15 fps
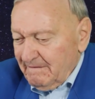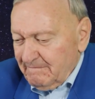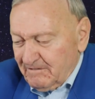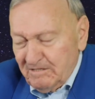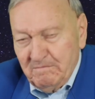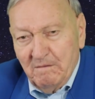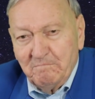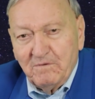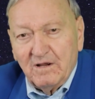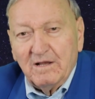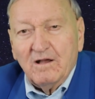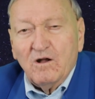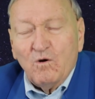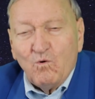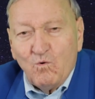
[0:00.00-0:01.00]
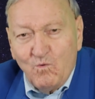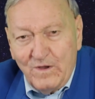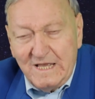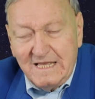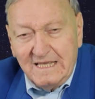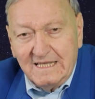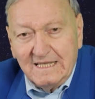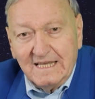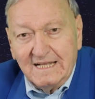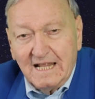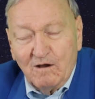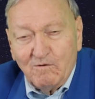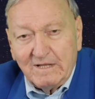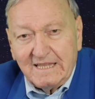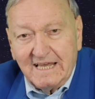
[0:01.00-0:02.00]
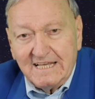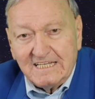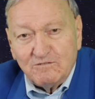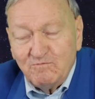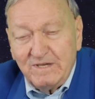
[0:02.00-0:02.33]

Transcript: remember, we, in our days,